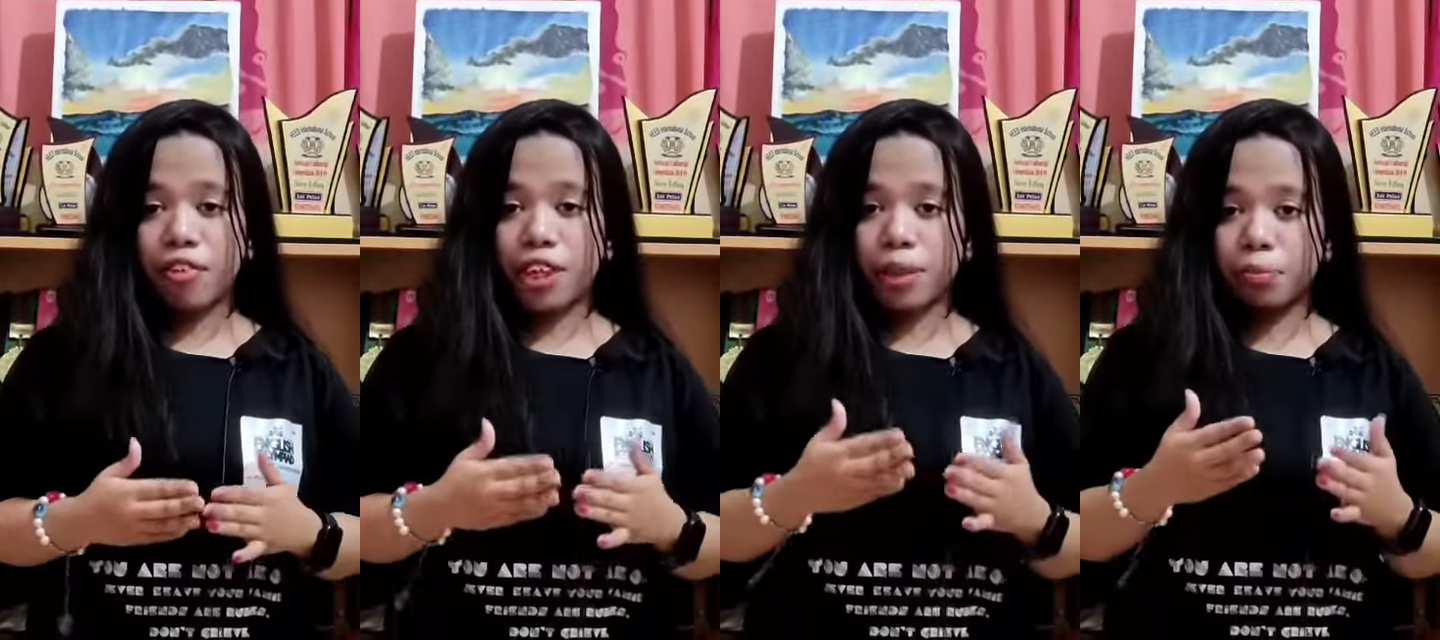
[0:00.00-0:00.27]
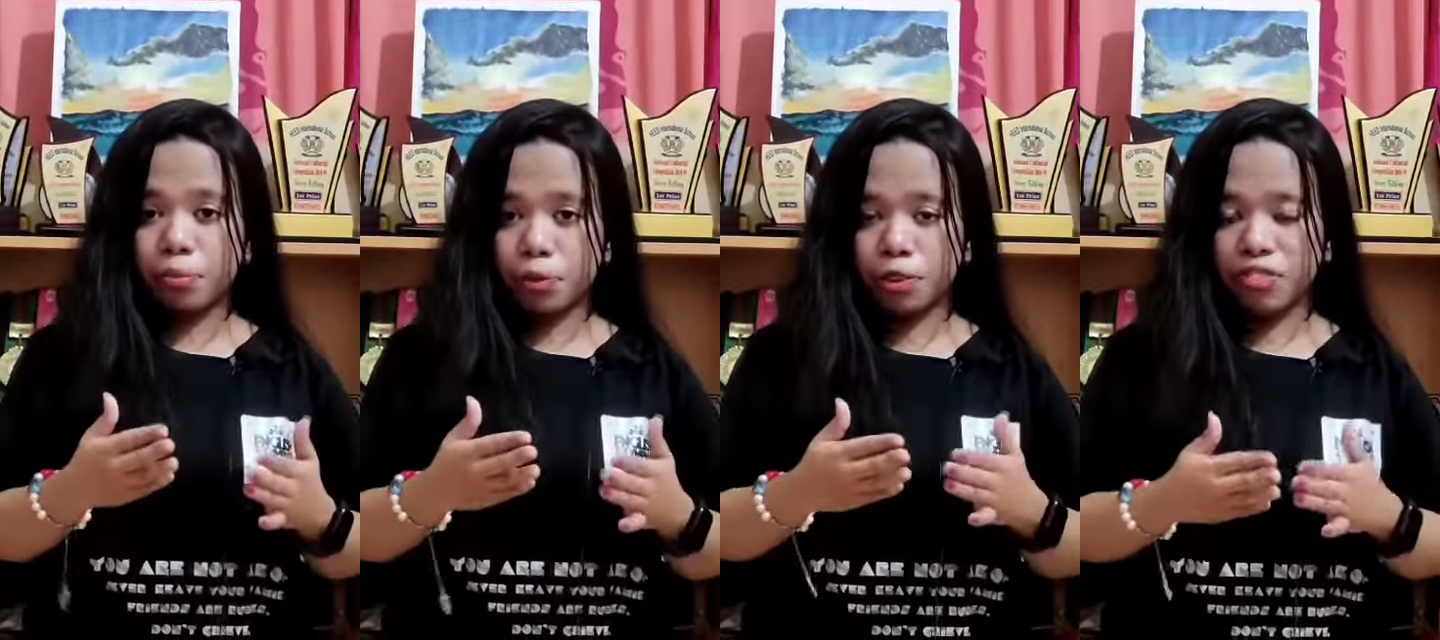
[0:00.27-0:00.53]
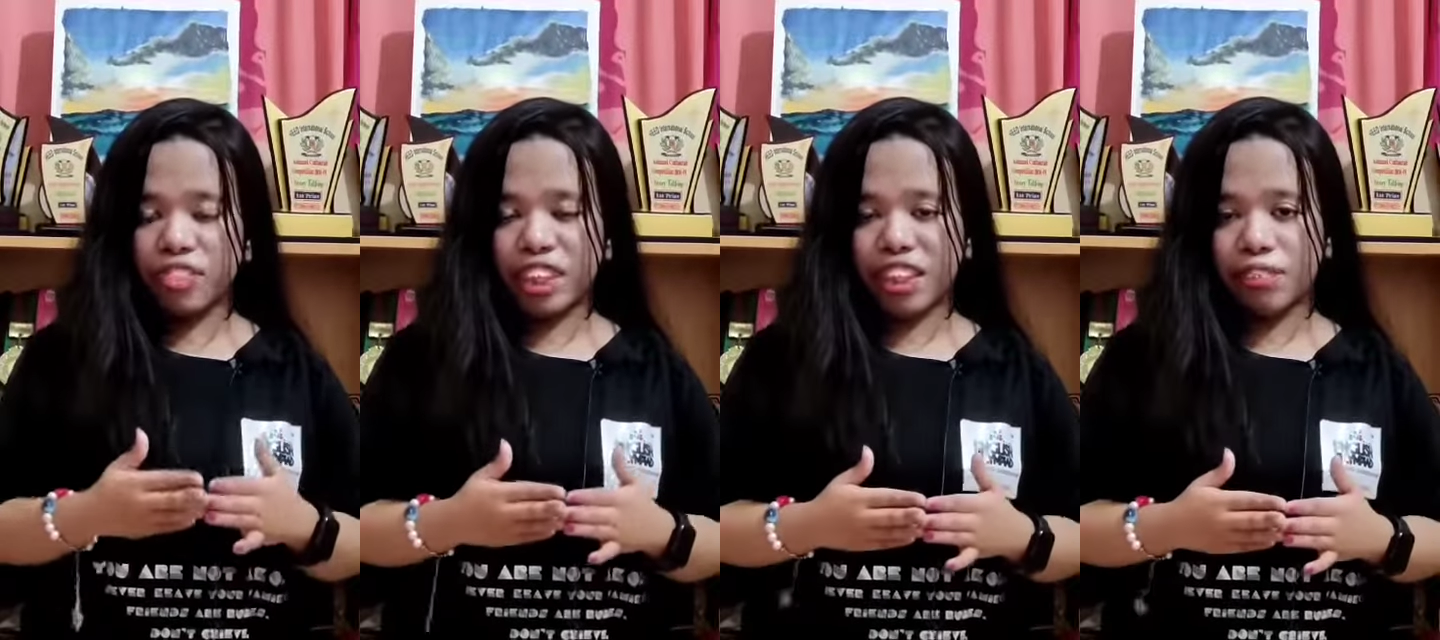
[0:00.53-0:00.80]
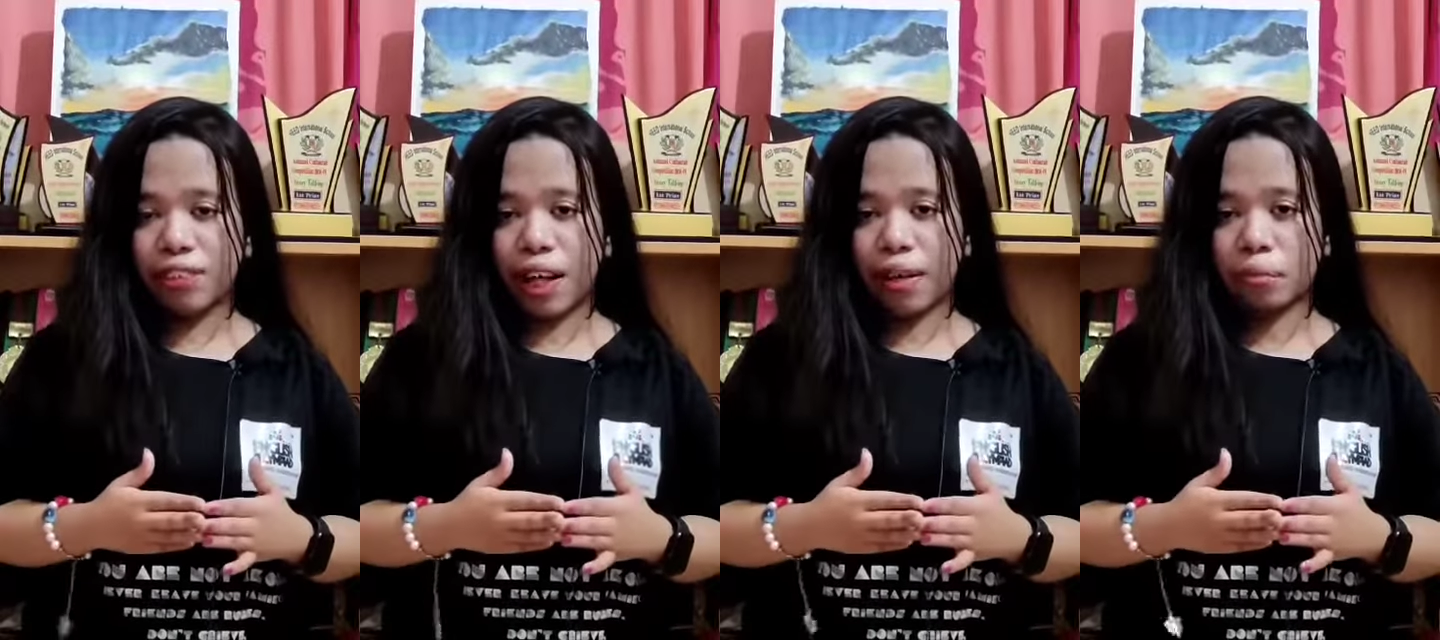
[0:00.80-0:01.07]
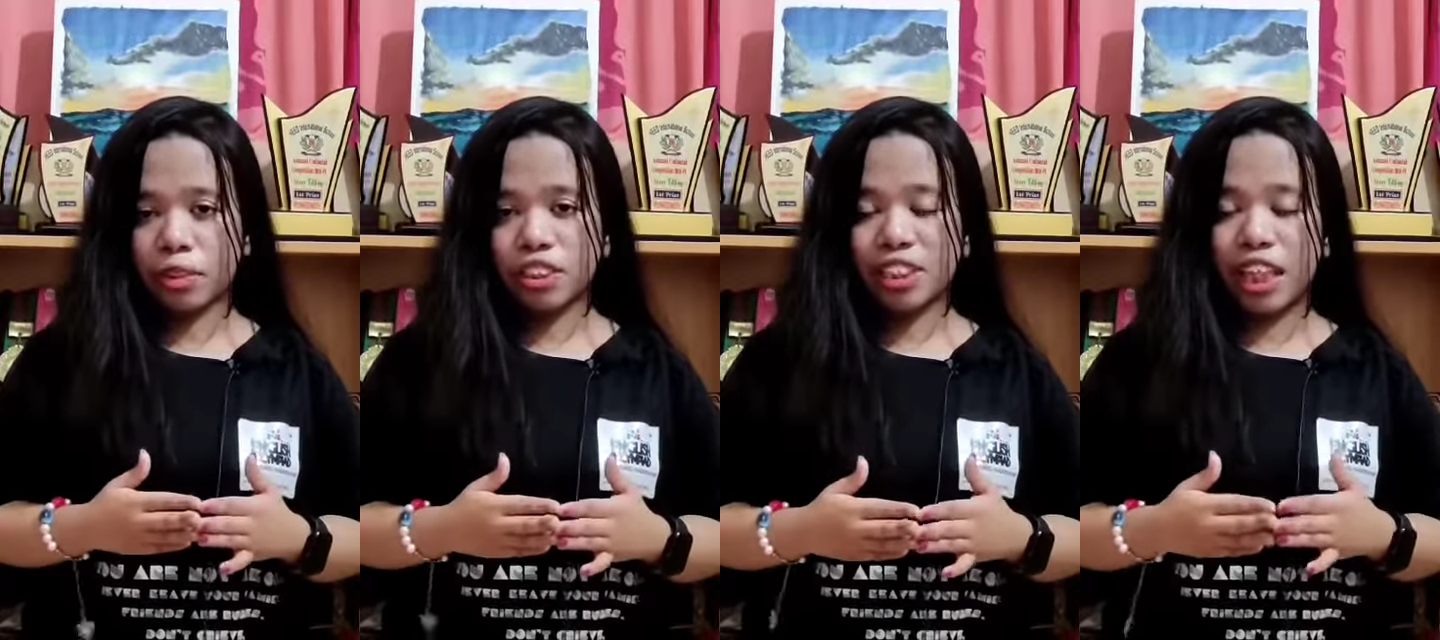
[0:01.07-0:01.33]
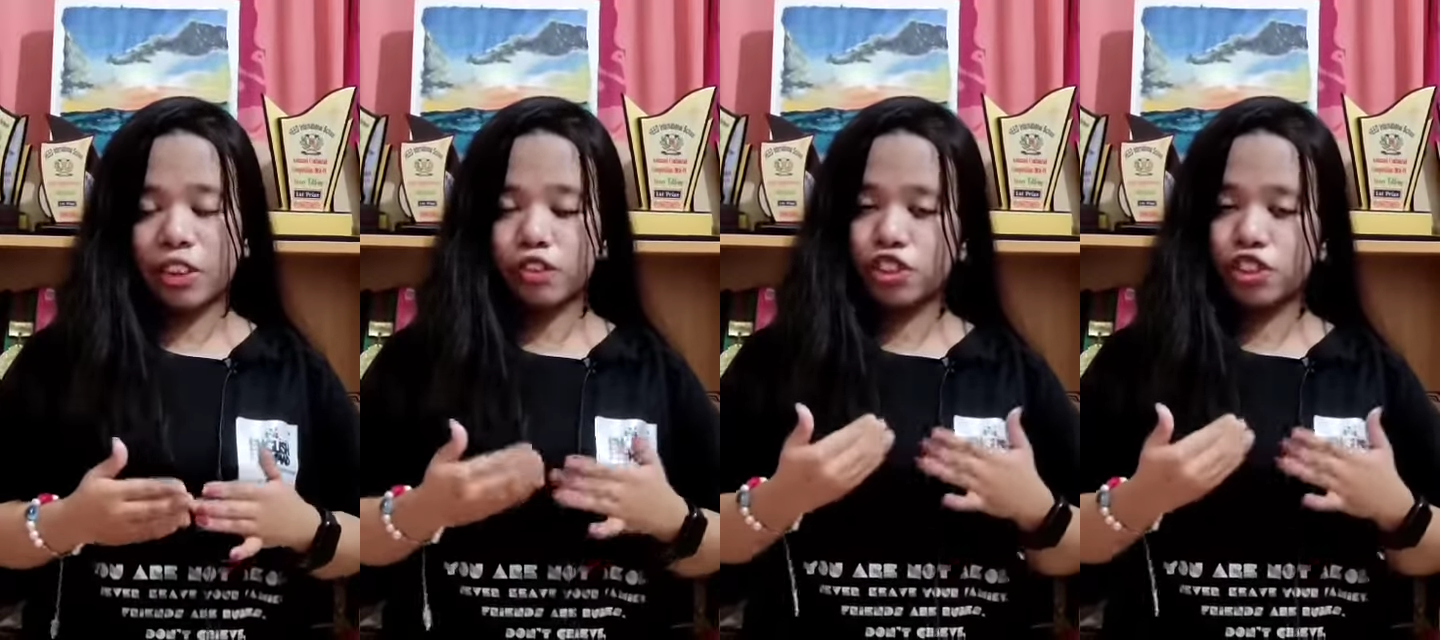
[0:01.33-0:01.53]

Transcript: For improving grammars,